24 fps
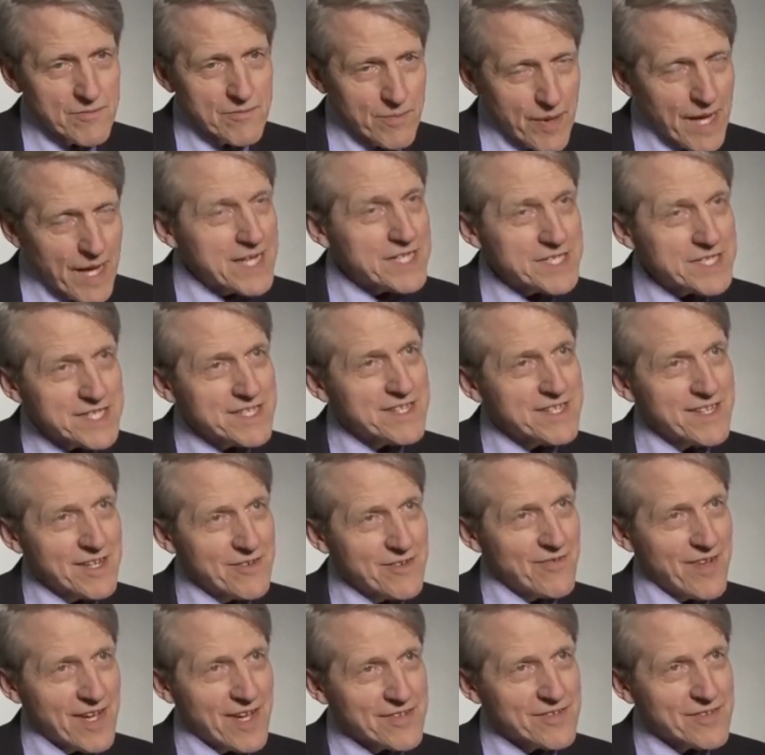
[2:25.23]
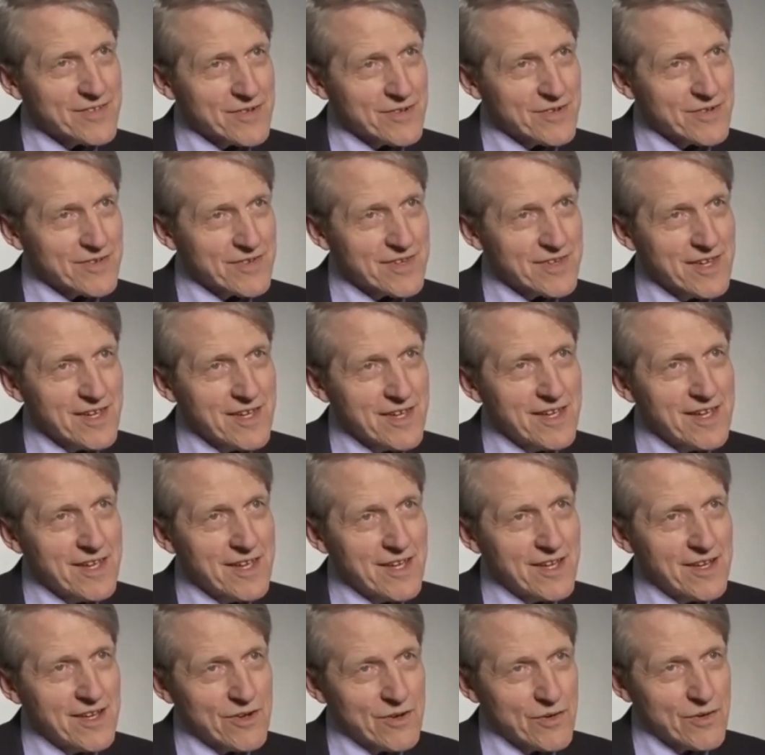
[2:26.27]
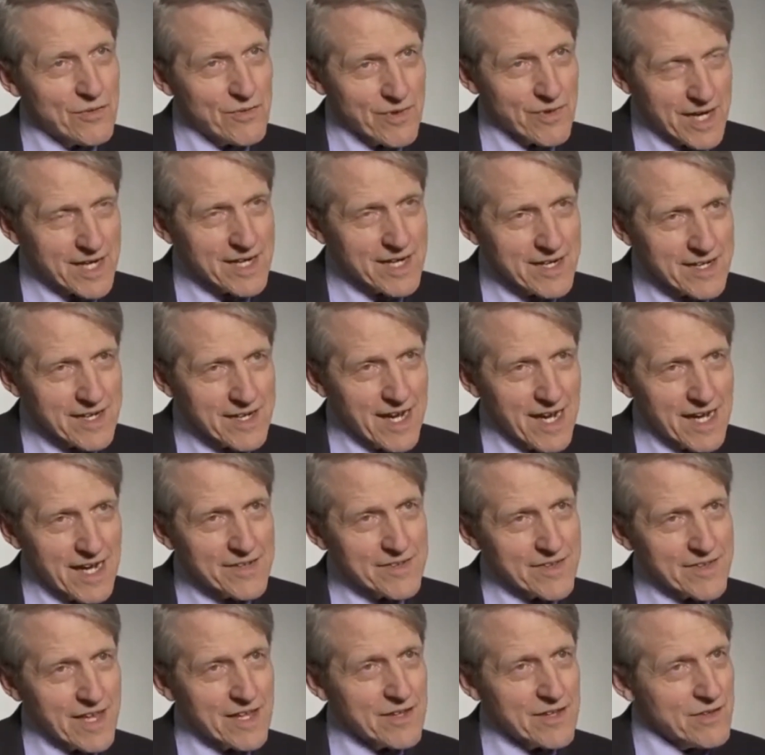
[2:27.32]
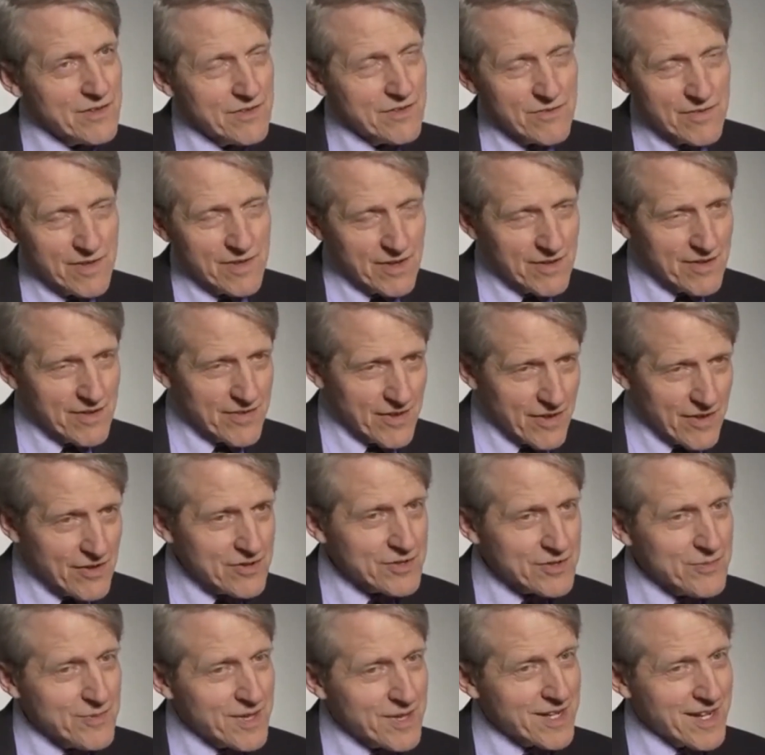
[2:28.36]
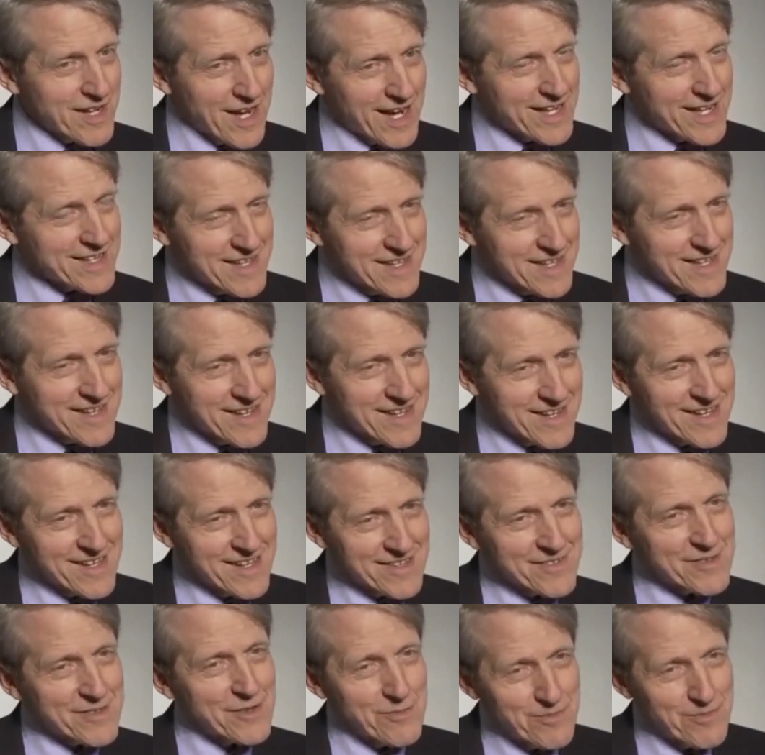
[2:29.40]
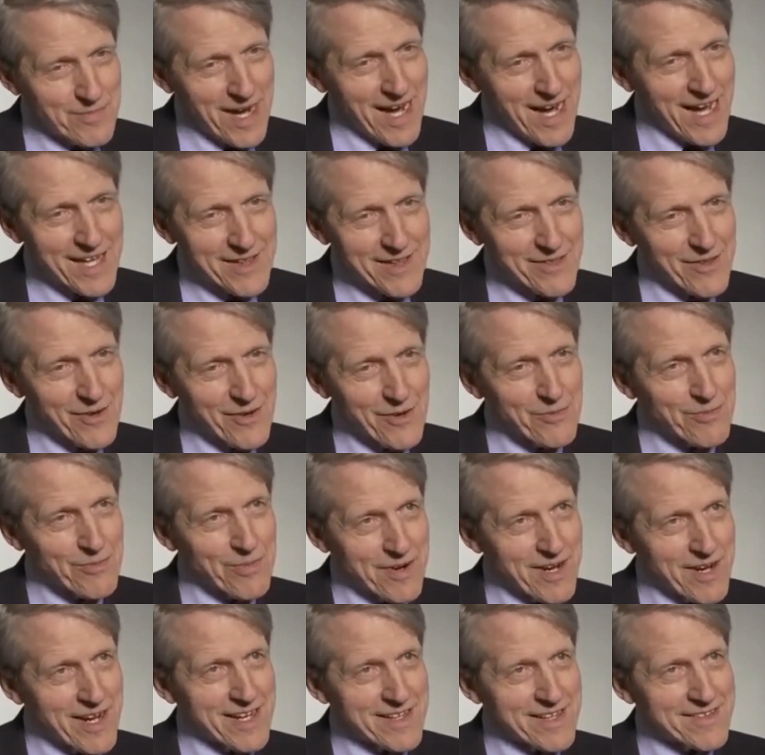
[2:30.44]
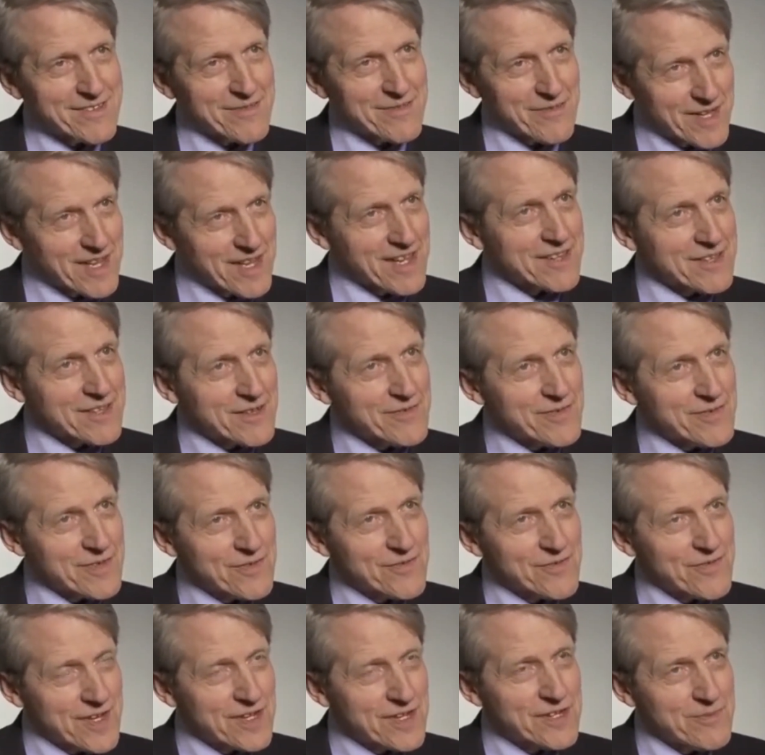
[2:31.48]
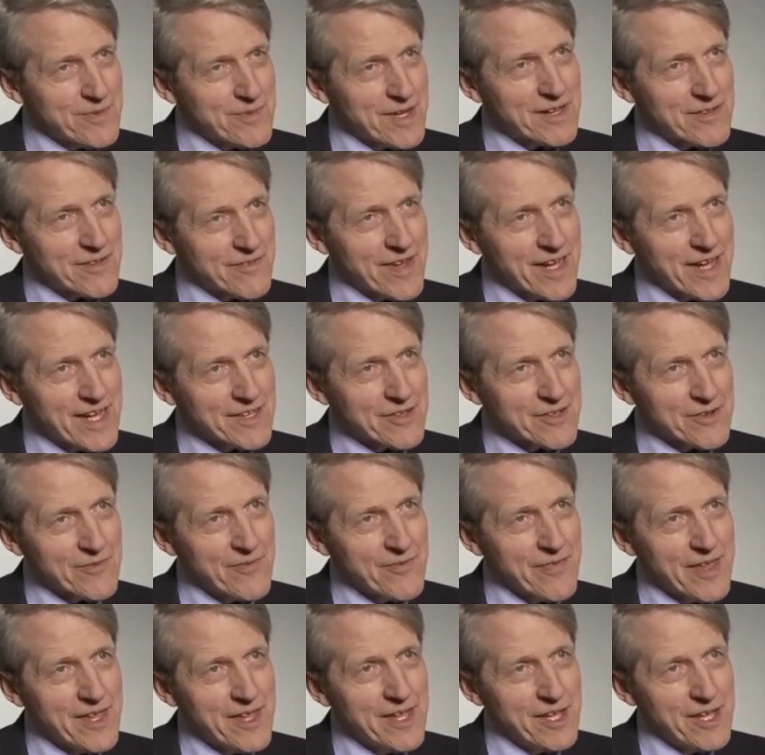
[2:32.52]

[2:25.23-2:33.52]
patient investors who recognize that the ultimate idea is to buy low price relative to fundamental value,